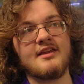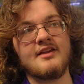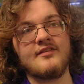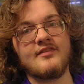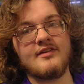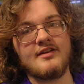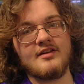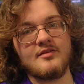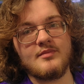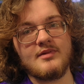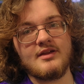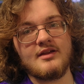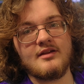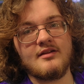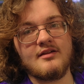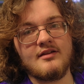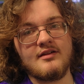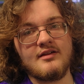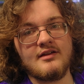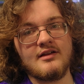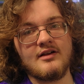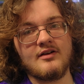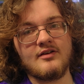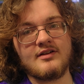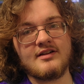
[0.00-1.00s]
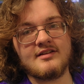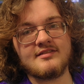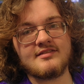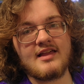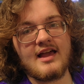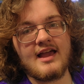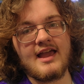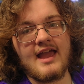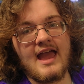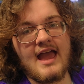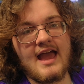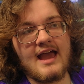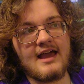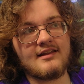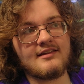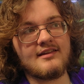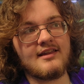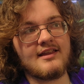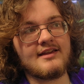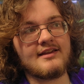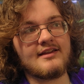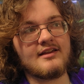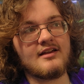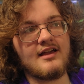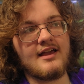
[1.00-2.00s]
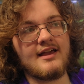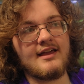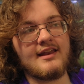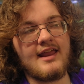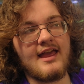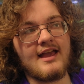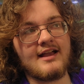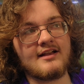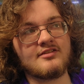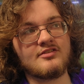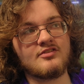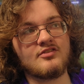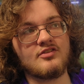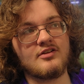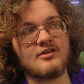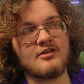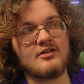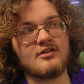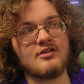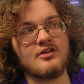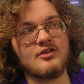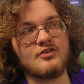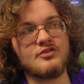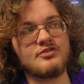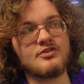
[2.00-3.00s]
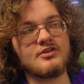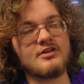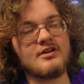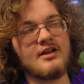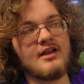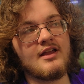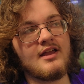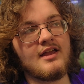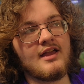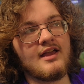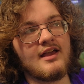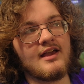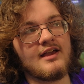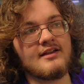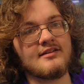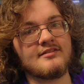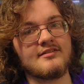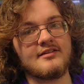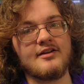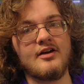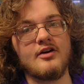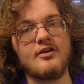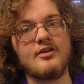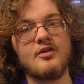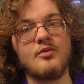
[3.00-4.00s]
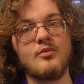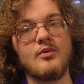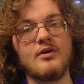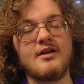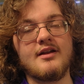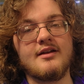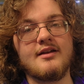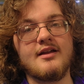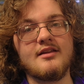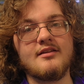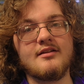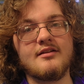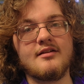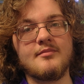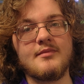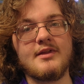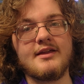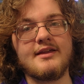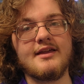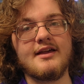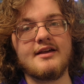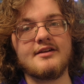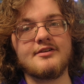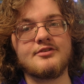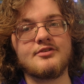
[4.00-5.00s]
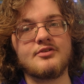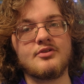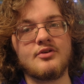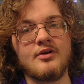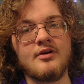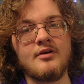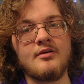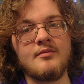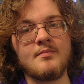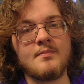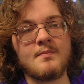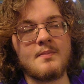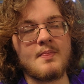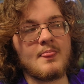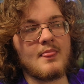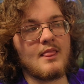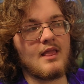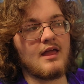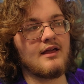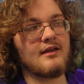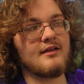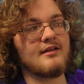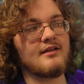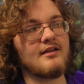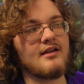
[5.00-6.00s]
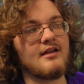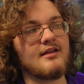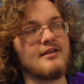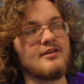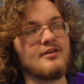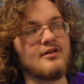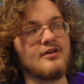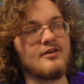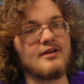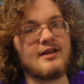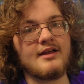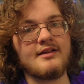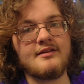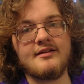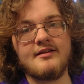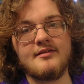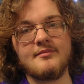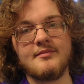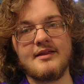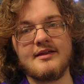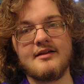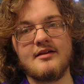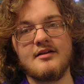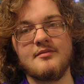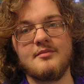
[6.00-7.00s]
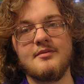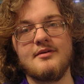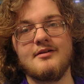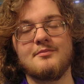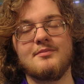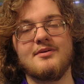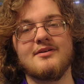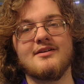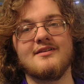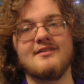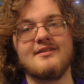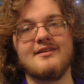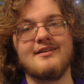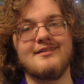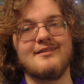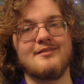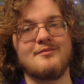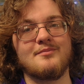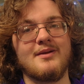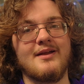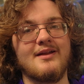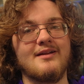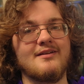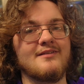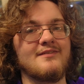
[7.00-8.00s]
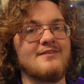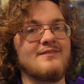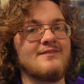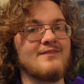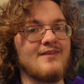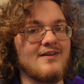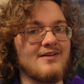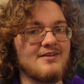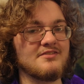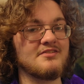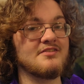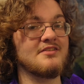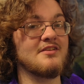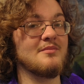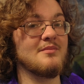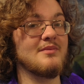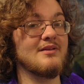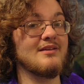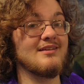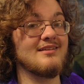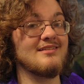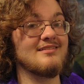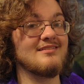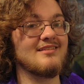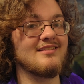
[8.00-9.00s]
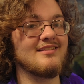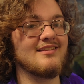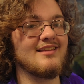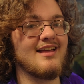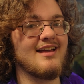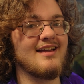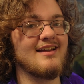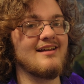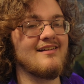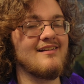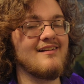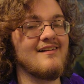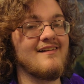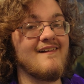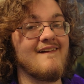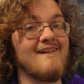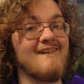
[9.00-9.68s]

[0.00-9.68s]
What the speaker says: given to me. You know, because I had like an extra enclosure, and he's like, oh, you want another? I'm like, yeah, sure. And you know what I did? I'm like, I'm gonna put another pair of false chameleons in that.